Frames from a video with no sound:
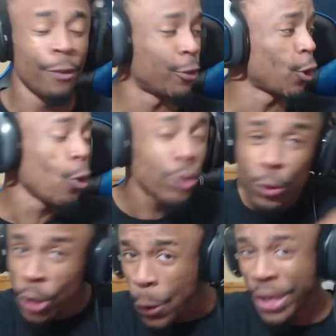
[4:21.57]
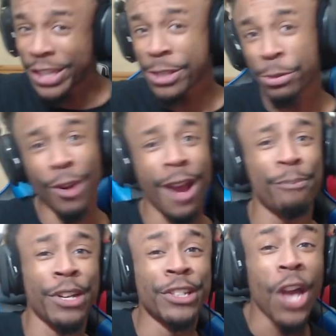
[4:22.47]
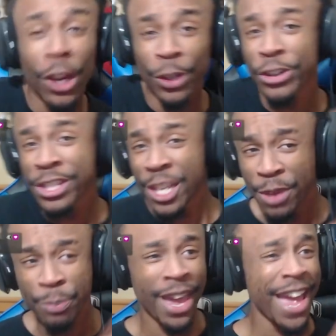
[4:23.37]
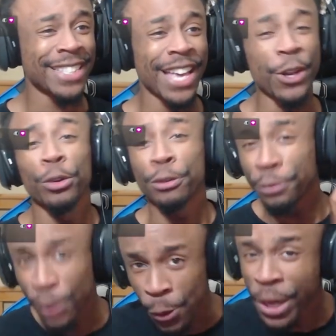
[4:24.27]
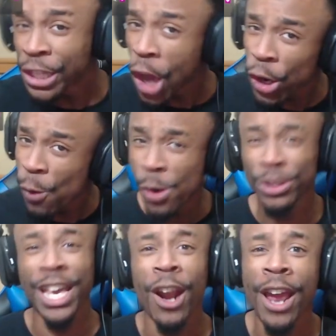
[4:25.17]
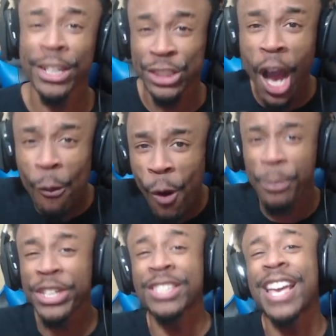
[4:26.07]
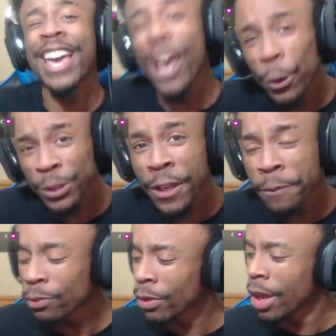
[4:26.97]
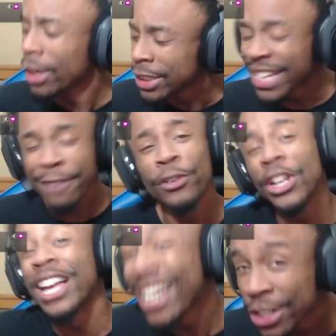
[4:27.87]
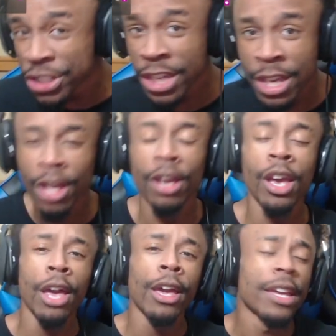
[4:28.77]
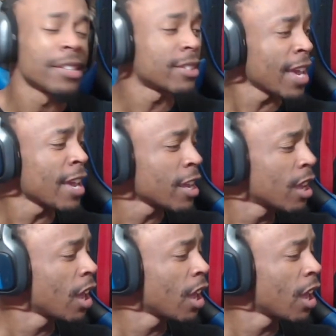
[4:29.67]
For those who don't hit the subscribe button, y'all are going to see me pass out on the floor, and y'all don't want that, all right? Because y'all want me to stay healthy, stay full of energy, and stay